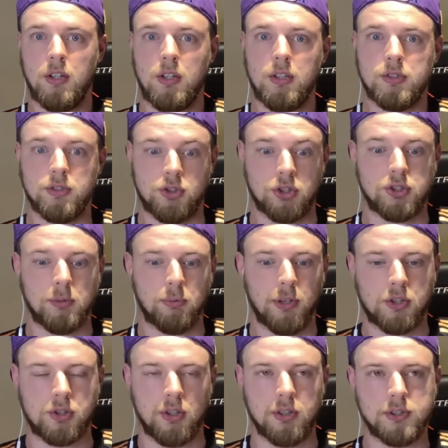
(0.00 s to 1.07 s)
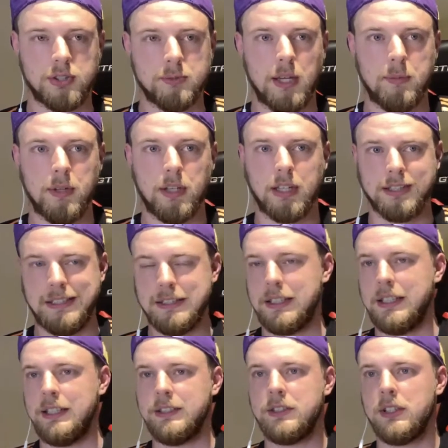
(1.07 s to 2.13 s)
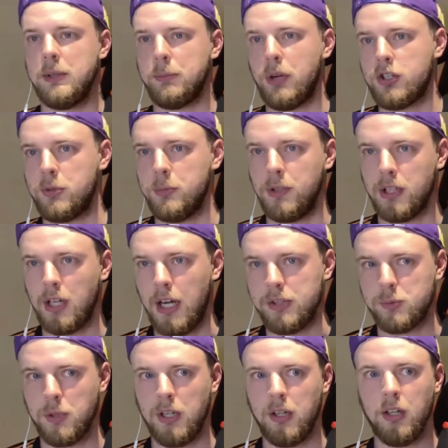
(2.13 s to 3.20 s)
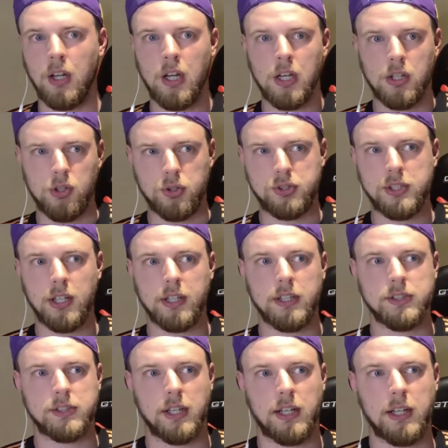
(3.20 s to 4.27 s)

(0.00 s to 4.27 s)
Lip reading: So just some reassurances maybe, because he is an impressionable guy as well. You see on his